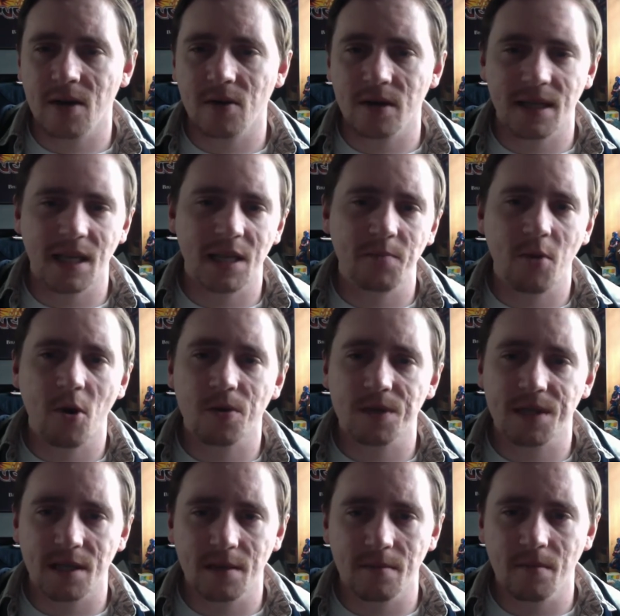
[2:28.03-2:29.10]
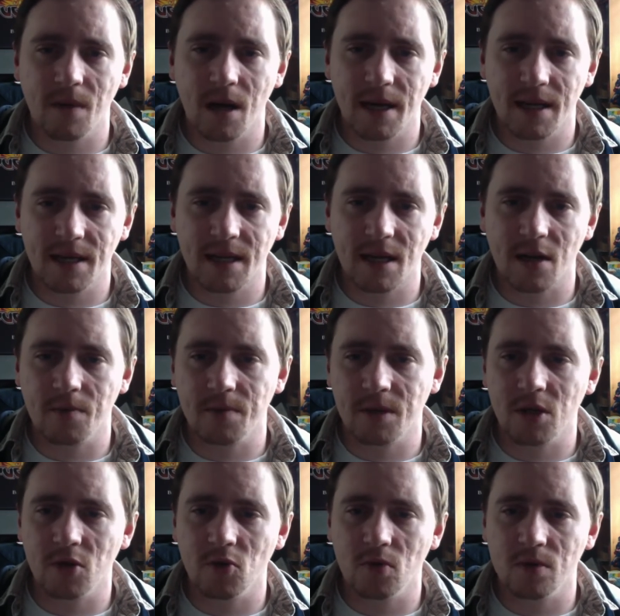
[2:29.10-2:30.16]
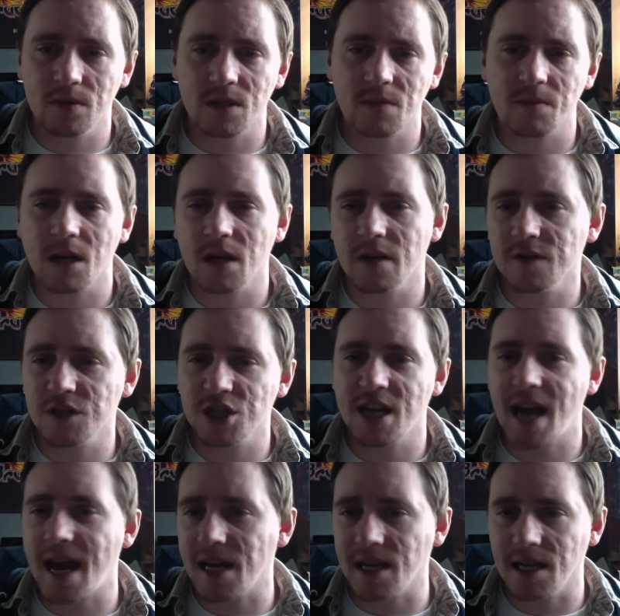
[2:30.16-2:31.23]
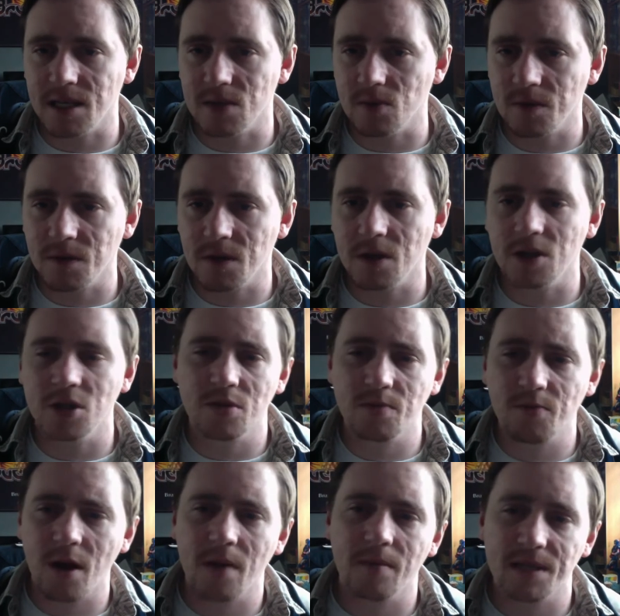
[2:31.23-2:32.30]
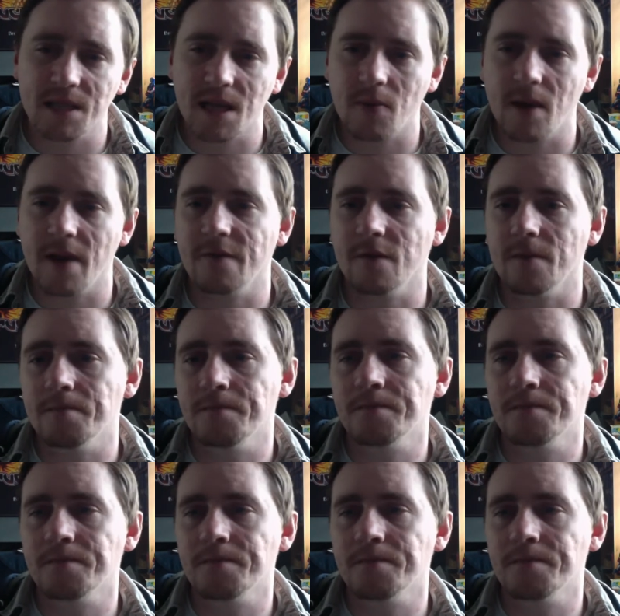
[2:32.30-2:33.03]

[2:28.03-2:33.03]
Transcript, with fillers: okay, this person might get up to some kind of shenanigans with you. You should probably stay away from.